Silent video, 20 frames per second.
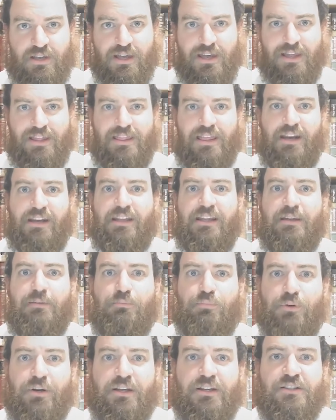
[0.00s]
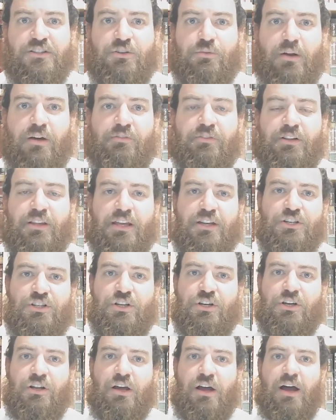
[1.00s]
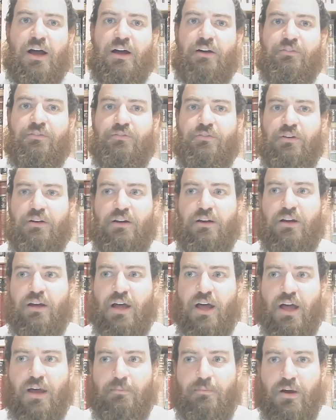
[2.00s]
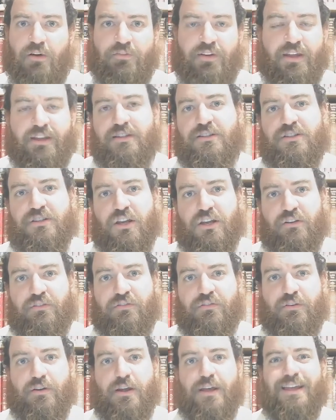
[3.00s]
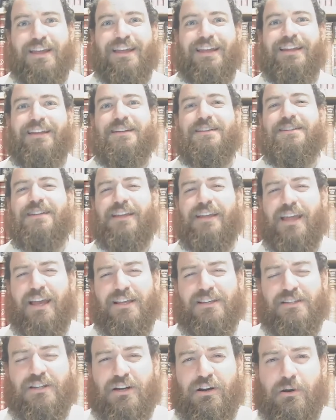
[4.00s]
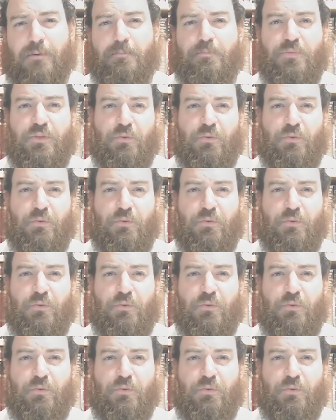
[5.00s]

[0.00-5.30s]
that he brings a revelation of um, of Ein Sof into Keser,